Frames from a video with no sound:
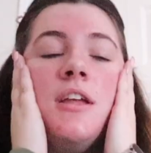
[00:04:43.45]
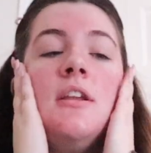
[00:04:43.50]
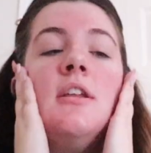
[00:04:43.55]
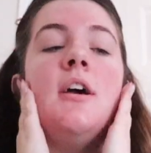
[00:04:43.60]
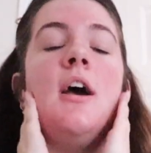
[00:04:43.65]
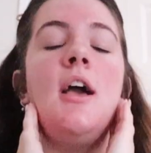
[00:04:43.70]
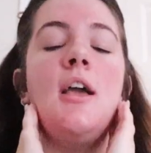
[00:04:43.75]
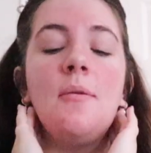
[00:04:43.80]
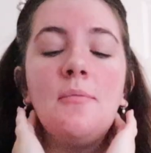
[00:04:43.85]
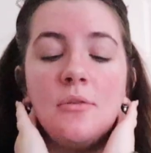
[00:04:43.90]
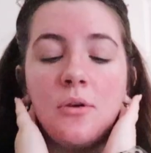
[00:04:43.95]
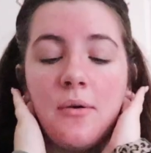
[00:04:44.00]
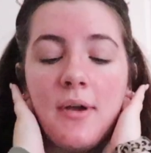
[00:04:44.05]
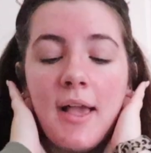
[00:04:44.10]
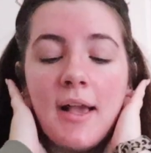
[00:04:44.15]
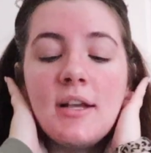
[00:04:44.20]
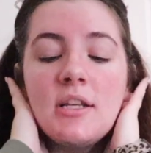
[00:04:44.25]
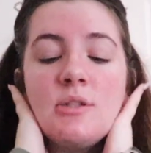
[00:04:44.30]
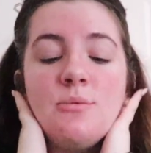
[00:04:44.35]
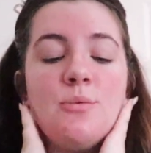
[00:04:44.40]
and I'm no
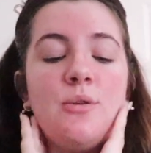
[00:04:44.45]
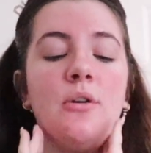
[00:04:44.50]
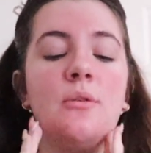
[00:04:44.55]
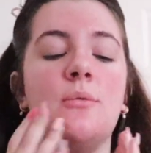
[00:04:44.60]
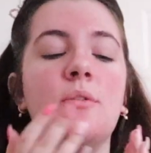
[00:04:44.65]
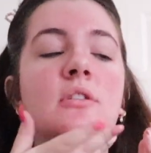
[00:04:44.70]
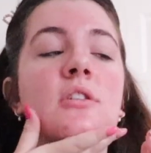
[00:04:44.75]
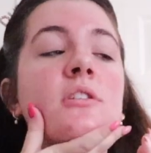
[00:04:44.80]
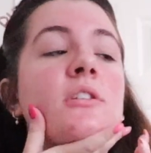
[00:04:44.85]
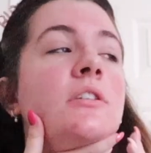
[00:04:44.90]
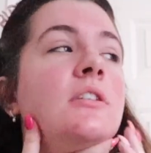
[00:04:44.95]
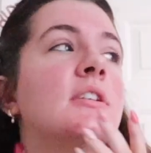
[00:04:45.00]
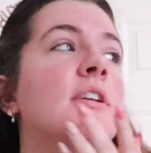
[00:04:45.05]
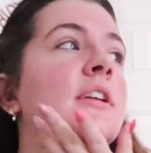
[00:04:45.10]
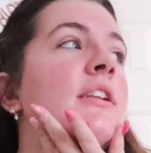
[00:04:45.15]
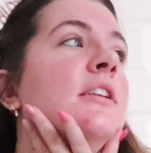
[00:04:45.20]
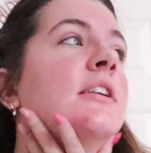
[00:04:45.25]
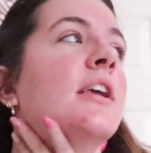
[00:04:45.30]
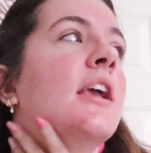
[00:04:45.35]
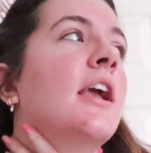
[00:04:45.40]
expert with
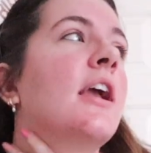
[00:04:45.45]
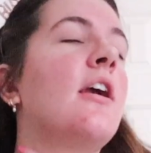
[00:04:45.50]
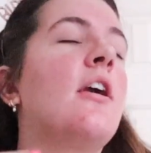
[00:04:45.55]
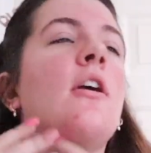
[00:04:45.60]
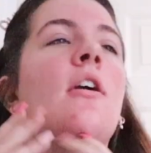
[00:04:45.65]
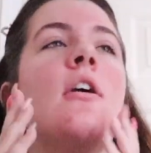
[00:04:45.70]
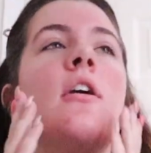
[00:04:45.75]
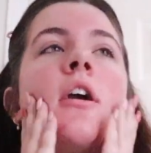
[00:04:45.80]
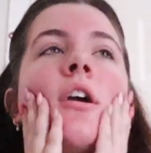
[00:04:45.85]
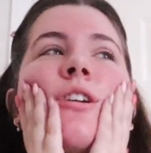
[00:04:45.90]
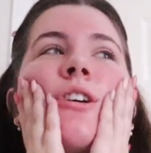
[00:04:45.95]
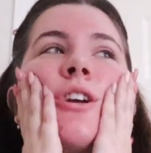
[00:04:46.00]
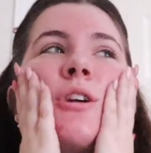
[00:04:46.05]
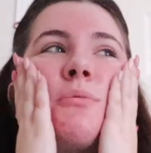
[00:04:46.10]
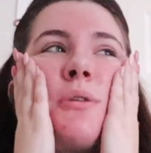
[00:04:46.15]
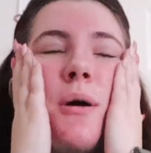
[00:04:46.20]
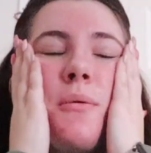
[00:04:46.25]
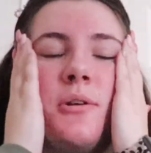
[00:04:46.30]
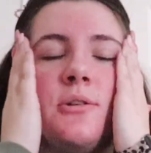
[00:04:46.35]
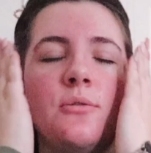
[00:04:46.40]
skincare, and I, you're
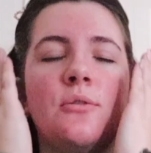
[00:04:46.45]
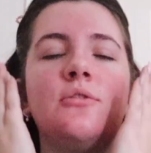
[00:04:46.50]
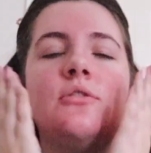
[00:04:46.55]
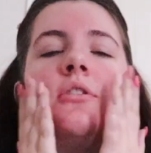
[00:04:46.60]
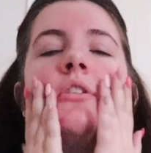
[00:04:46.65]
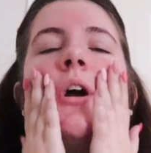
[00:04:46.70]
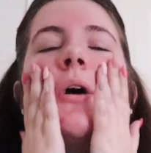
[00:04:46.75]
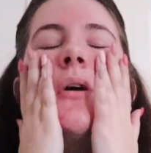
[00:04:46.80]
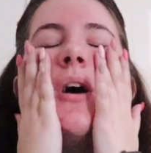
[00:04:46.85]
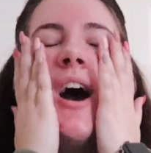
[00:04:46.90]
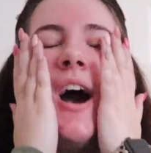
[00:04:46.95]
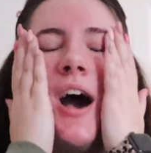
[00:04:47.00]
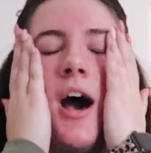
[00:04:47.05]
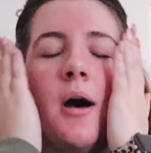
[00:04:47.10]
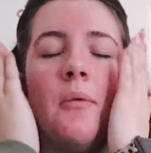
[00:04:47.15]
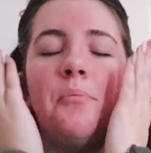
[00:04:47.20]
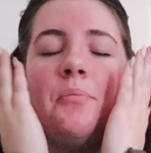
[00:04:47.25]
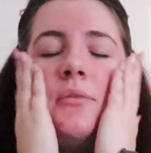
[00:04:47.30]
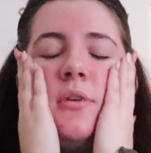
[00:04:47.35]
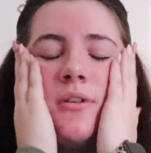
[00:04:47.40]
probably supposed to go
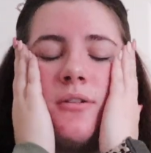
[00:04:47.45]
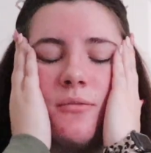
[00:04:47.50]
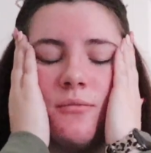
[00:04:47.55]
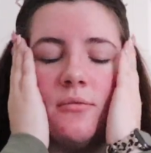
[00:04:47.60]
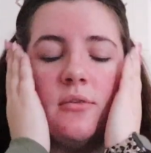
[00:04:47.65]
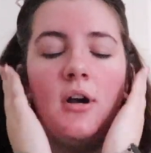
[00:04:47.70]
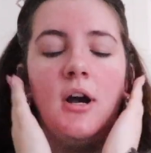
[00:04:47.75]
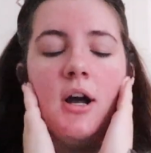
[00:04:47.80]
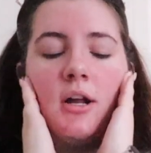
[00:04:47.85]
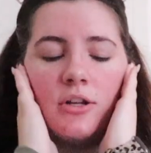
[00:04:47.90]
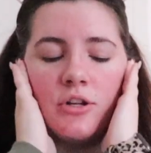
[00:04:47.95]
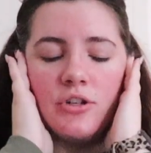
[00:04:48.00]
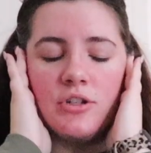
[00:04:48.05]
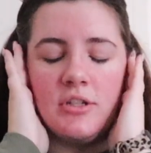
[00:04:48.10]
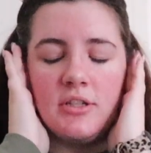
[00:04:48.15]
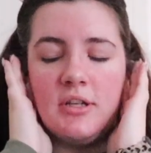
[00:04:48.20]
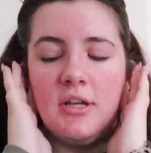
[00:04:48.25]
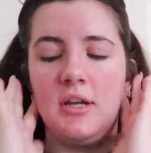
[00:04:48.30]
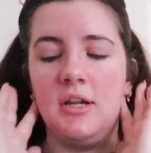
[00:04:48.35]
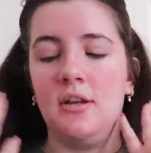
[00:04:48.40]
up on your
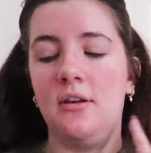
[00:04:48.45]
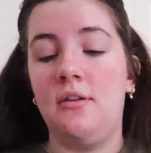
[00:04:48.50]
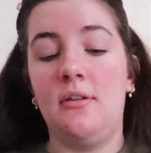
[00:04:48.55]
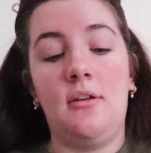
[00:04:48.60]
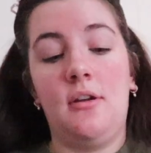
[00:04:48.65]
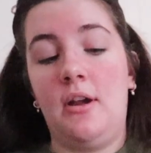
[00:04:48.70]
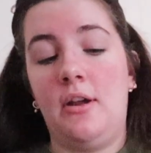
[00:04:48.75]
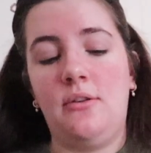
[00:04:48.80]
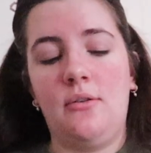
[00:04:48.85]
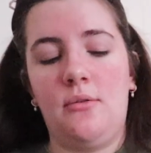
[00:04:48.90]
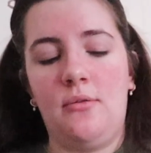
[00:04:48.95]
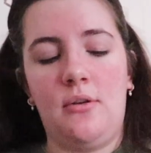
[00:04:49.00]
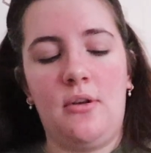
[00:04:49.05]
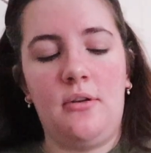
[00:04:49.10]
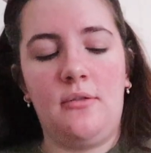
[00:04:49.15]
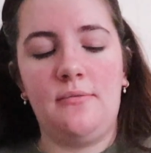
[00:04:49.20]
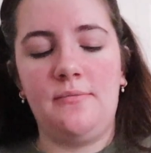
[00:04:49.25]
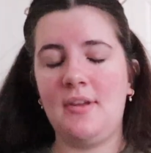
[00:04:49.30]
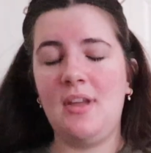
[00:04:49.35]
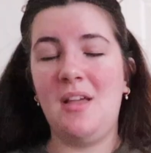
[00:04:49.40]
skin. I don't
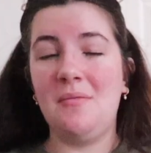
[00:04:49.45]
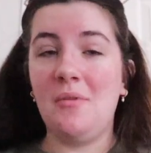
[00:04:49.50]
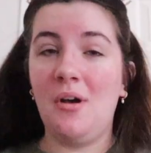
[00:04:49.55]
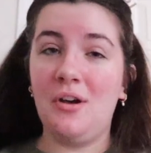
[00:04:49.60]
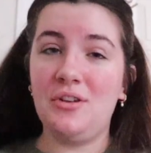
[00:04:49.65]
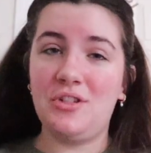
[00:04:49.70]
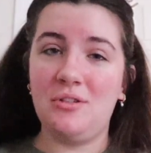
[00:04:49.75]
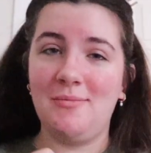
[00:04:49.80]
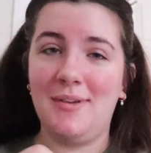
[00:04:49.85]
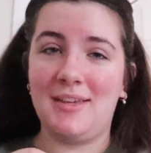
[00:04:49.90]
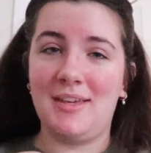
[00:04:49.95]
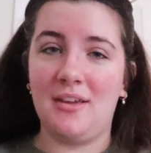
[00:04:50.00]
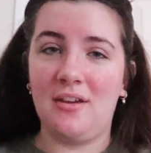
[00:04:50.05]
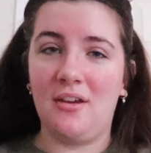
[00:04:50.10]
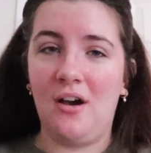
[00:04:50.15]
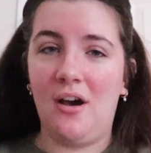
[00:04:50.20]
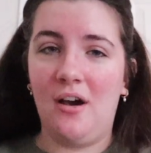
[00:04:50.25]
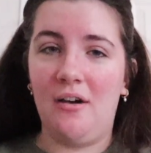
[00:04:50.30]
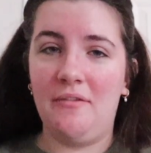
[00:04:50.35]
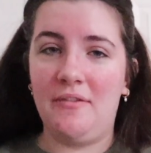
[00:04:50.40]
know. I'm also making
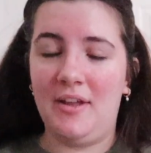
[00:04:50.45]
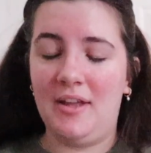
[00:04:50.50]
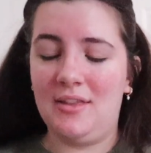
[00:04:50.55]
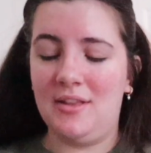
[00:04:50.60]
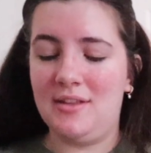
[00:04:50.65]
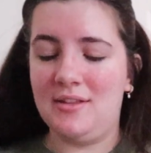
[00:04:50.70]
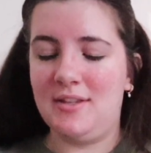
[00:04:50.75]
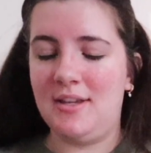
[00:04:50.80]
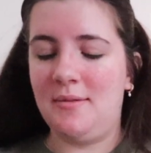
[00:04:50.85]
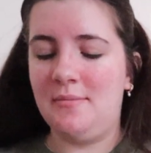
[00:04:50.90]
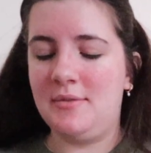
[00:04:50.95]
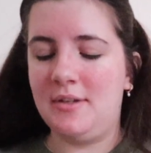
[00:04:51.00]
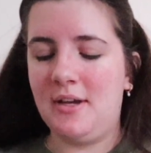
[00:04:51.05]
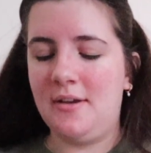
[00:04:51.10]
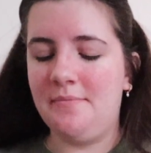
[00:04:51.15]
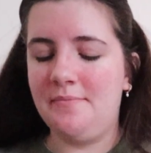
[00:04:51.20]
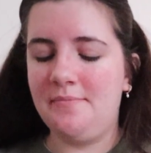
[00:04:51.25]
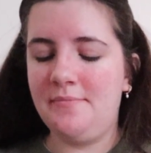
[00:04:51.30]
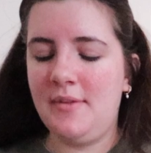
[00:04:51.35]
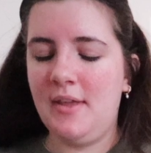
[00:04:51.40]
coffee at the same
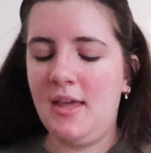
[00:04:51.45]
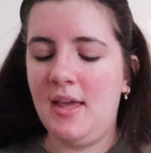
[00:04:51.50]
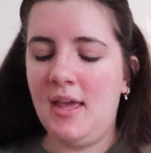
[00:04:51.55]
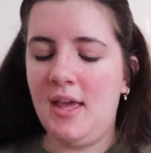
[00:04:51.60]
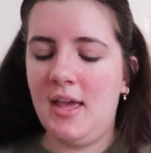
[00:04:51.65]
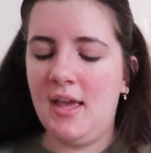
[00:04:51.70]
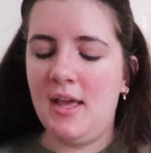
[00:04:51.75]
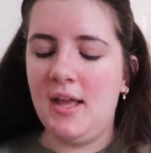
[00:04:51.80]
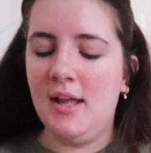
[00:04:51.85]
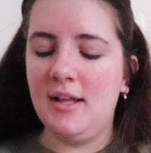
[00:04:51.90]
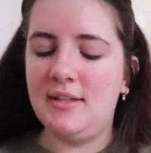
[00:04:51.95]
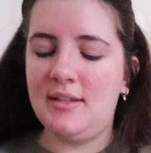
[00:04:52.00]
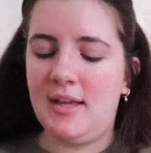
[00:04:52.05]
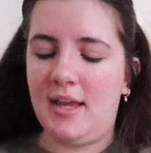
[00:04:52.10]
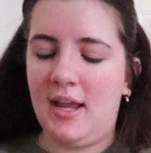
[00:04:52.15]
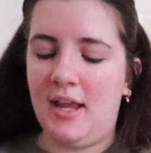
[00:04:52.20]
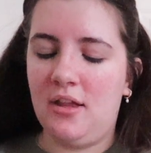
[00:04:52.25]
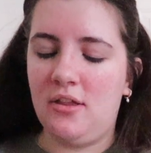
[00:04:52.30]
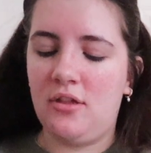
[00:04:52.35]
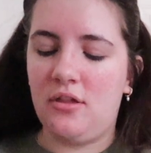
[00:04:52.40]
time. It's
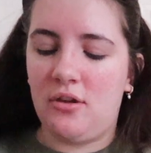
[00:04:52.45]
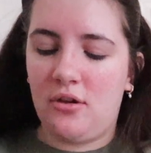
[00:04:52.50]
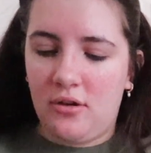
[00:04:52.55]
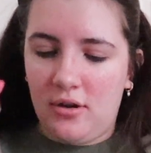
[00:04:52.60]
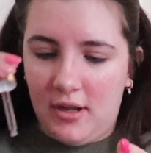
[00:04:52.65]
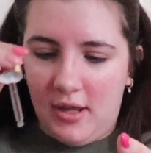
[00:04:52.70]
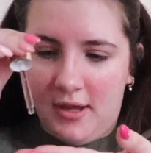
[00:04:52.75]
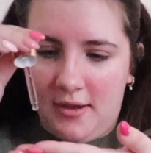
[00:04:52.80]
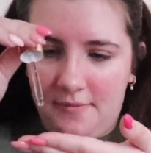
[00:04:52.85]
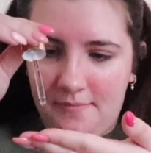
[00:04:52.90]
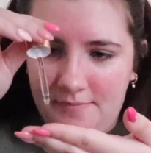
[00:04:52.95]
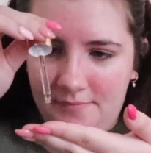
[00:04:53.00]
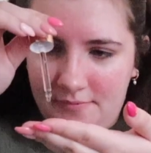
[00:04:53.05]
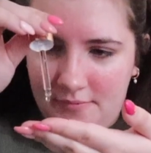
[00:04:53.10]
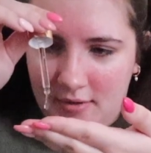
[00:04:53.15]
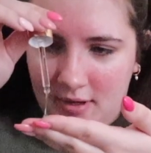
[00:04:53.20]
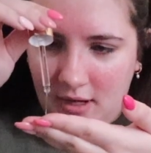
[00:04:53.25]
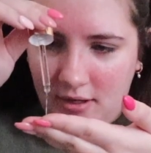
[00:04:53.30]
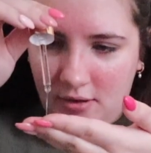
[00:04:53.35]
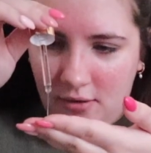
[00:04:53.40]
8.30.
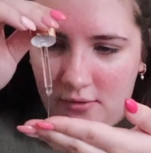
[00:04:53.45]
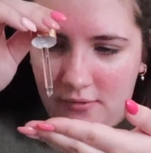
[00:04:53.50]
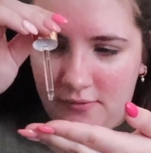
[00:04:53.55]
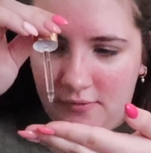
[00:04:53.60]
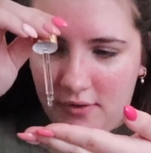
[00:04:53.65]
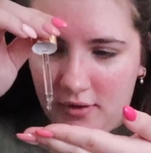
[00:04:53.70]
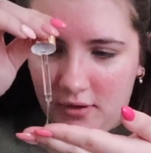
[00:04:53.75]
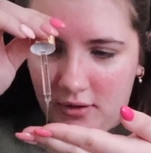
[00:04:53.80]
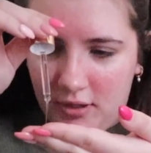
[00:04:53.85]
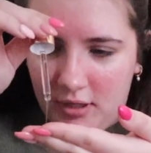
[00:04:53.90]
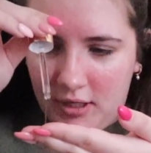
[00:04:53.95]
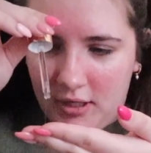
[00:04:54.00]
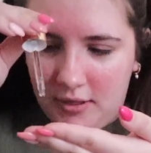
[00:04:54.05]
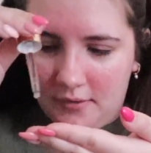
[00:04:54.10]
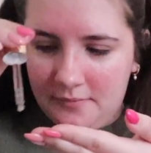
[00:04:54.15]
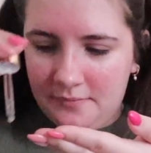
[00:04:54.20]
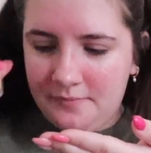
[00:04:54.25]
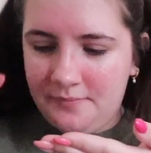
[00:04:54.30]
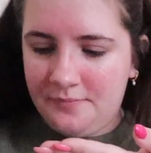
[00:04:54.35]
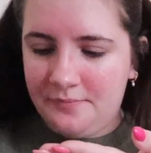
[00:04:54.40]
I don't feel
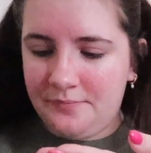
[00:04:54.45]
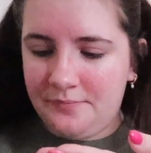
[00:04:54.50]
good.